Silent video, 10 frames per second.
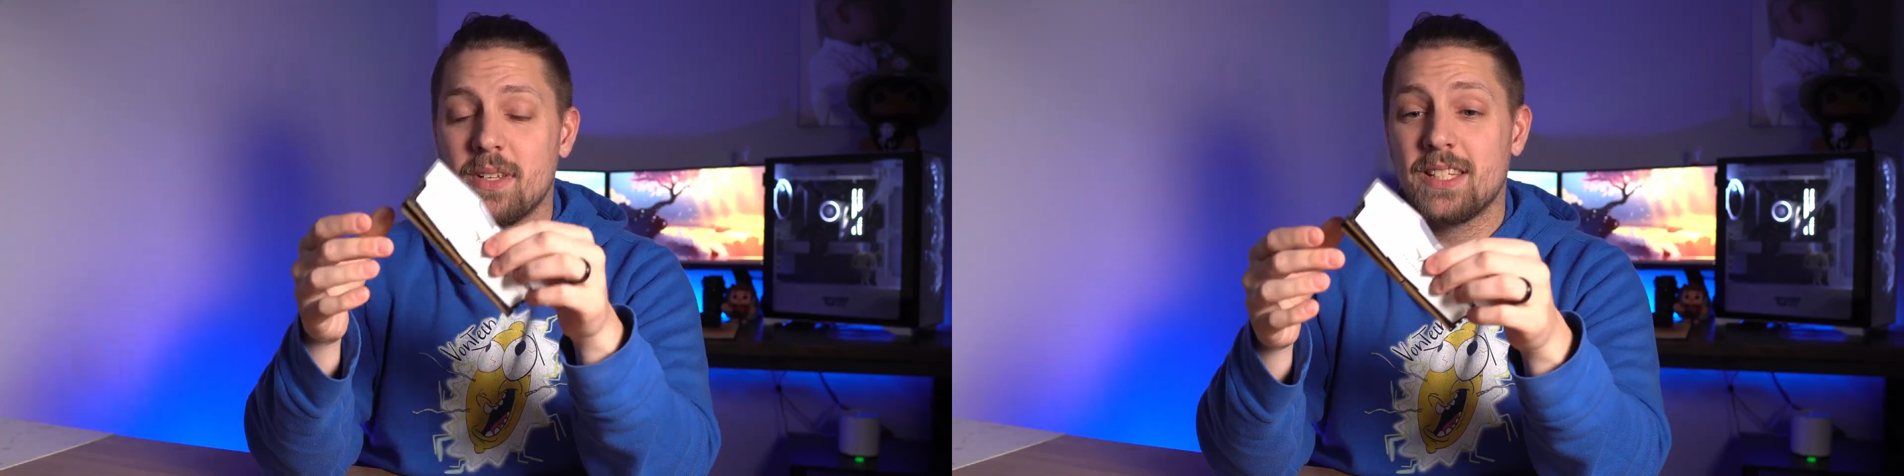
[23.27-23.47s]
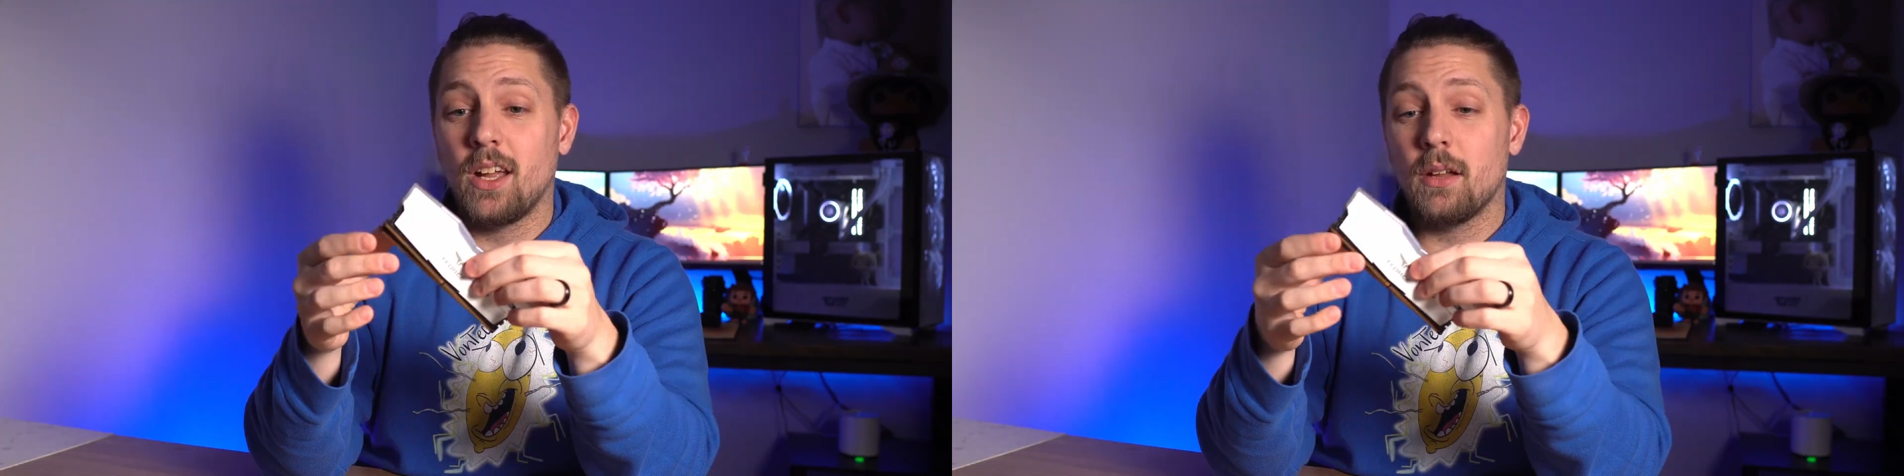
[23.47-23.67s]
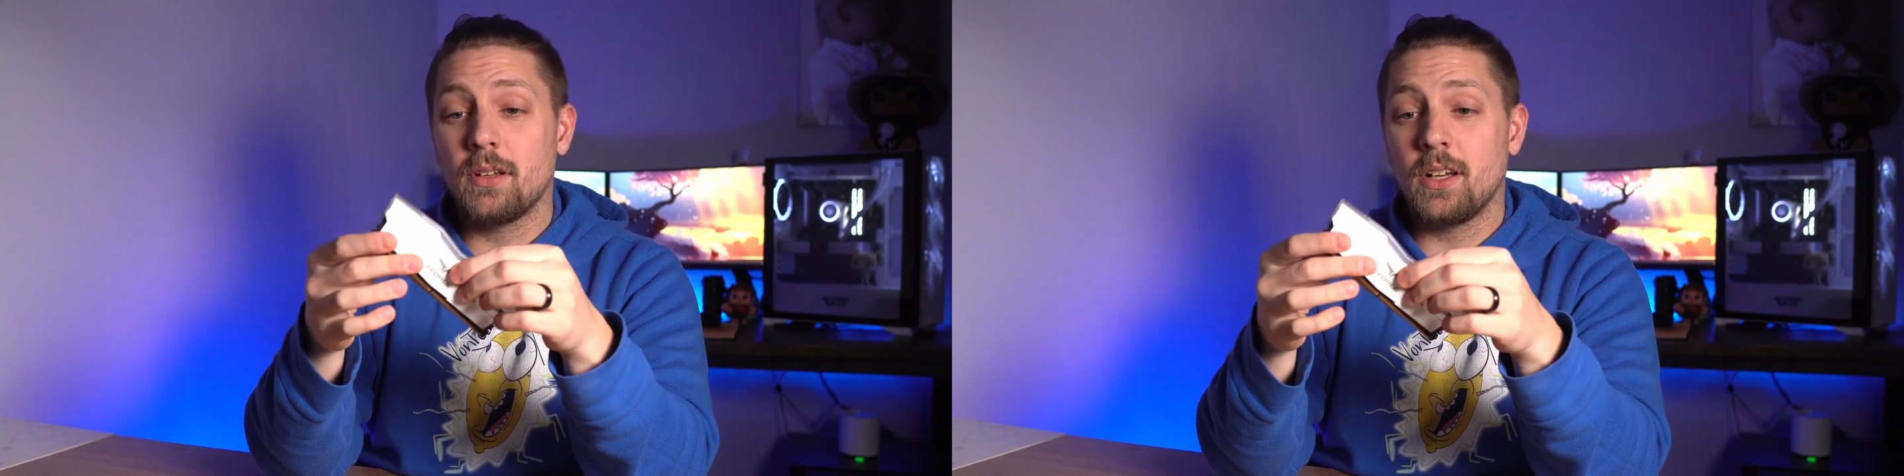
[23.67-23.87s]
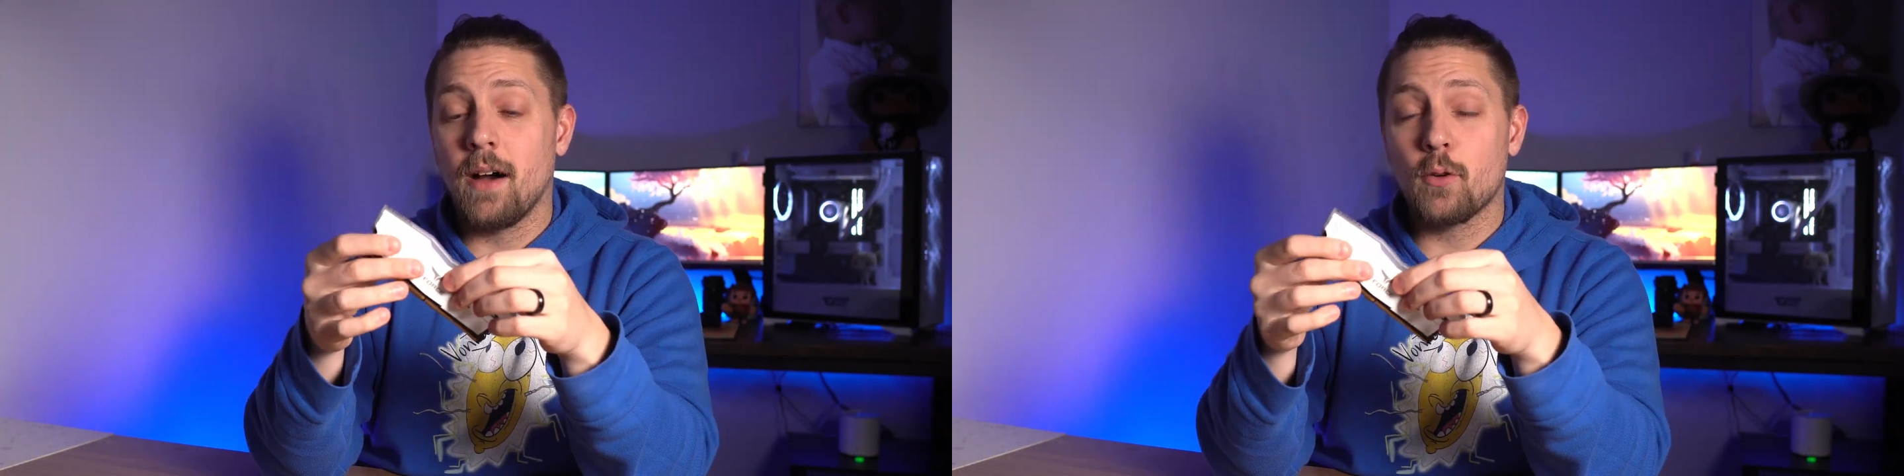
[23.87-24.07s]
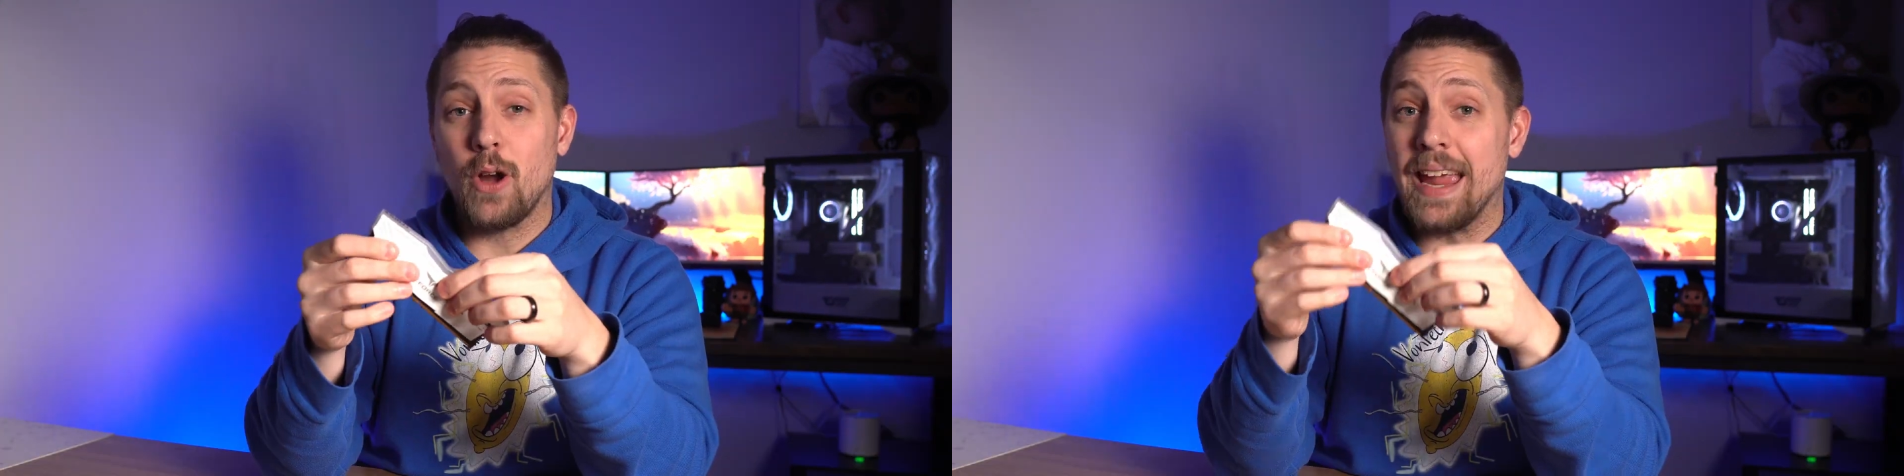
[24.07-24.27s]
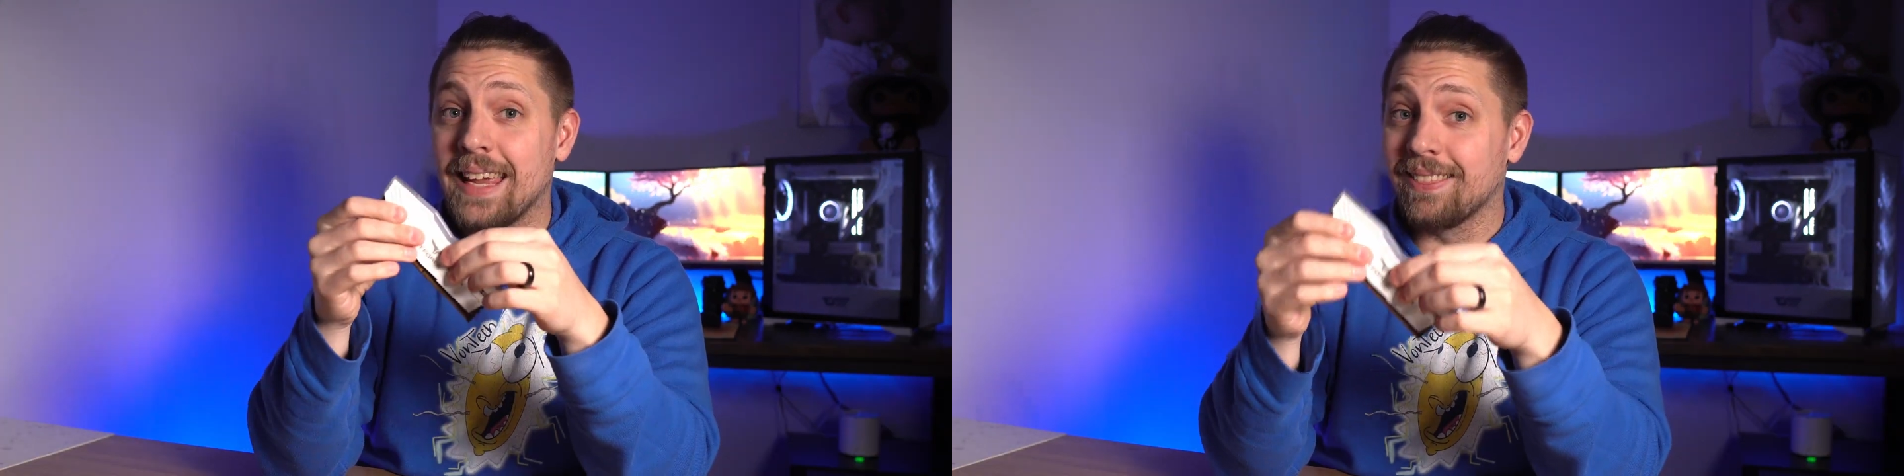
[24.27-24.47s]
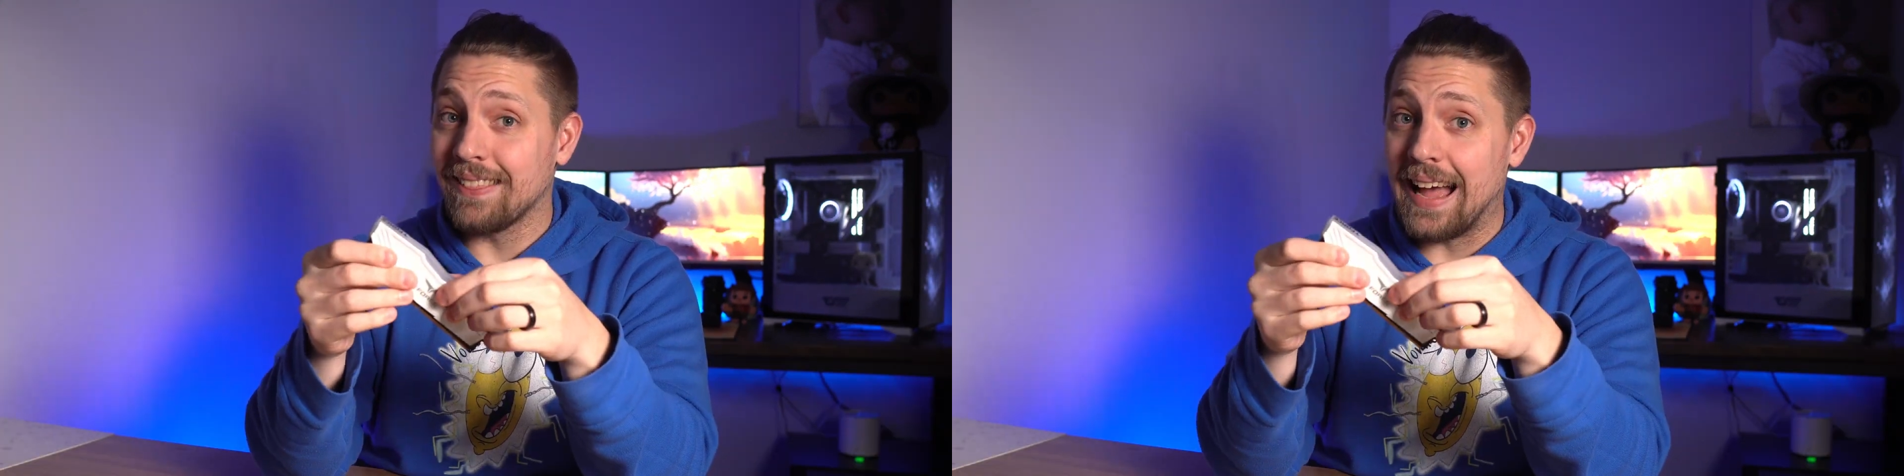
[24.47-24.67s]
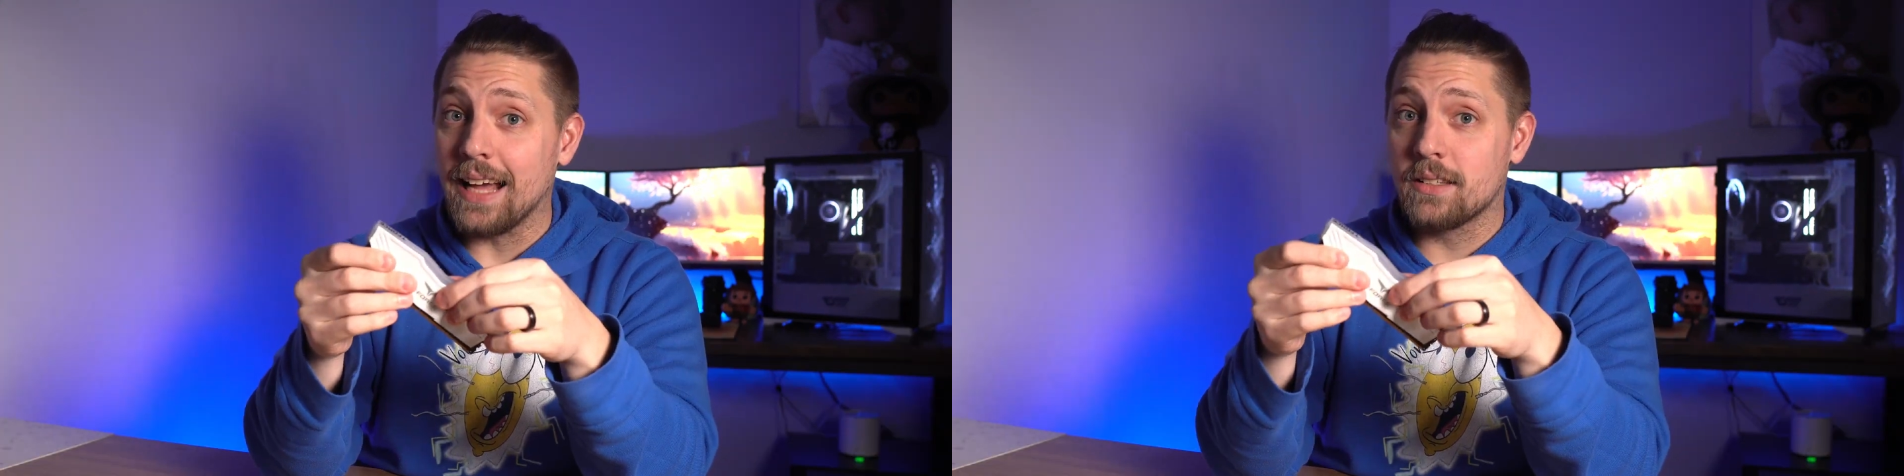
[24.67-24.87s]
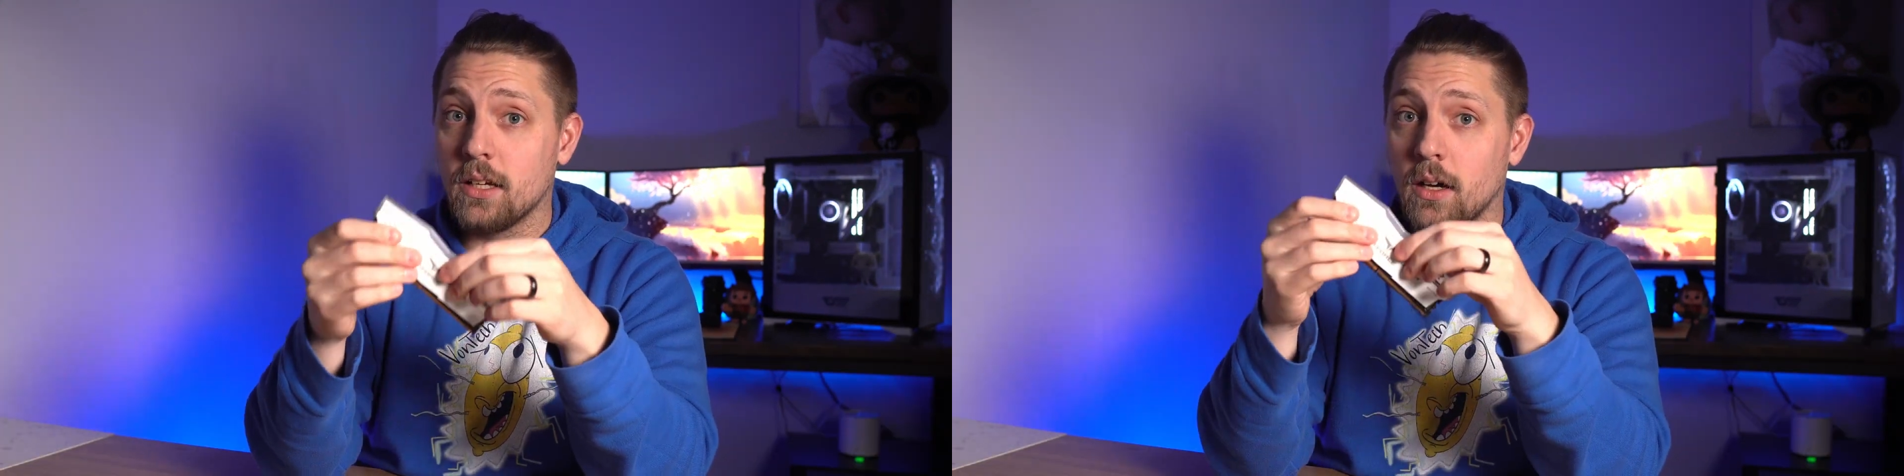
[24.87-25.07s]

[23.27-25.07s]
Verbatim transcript: This is gonna cover a lot